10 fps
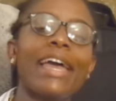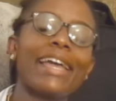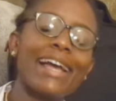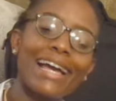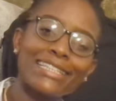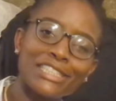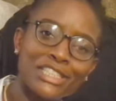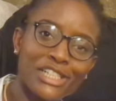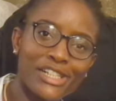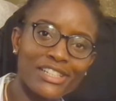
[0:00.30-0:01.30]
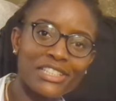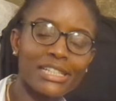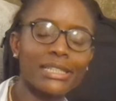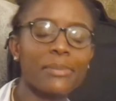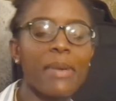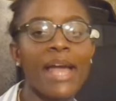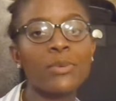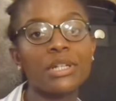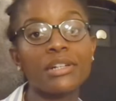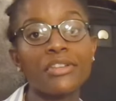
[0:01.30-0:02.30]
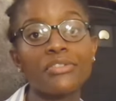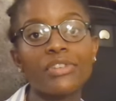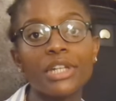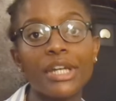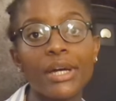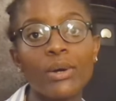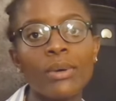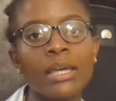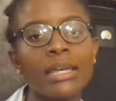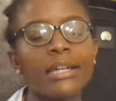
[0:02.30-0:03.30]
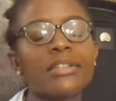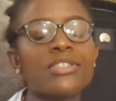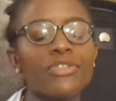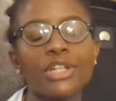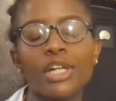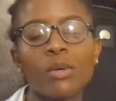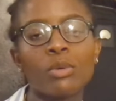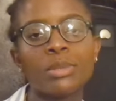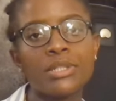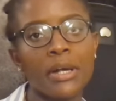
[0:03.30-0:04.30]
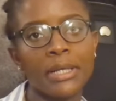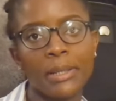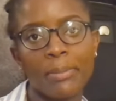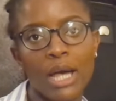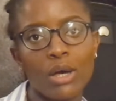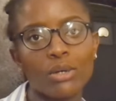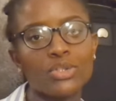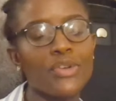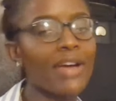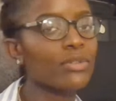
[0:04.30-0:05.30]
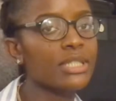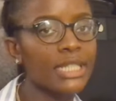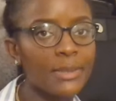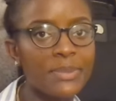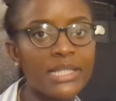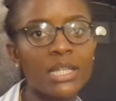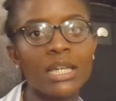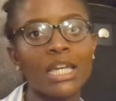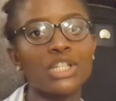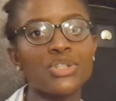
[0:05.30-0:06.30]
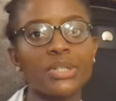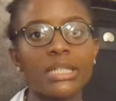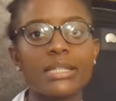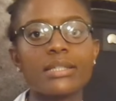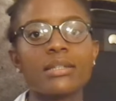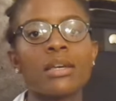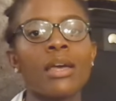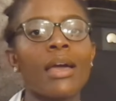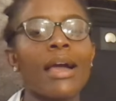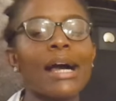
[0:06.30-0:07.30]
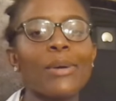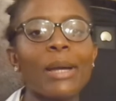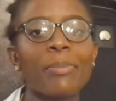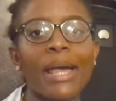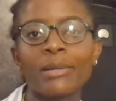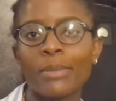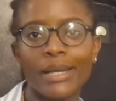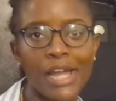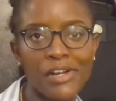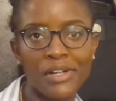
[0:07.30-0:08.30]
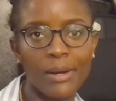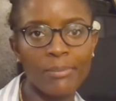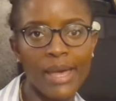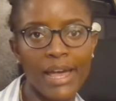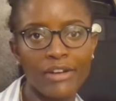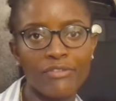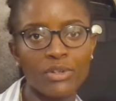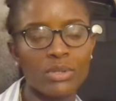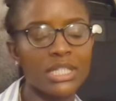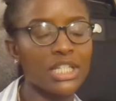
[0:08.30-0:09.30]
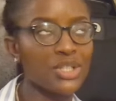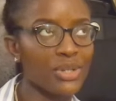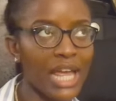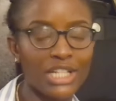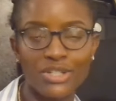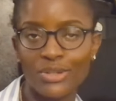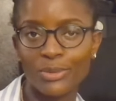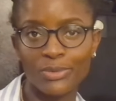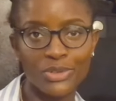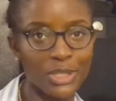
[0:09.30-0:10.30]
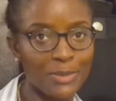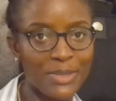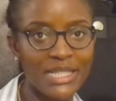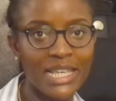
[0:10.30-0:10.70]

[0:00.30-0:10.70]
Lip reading: guys, it's your girl Jelly back with another video. In this video we'll be talking about travel tips and tricks, how I packed my carry-on bag for those international trips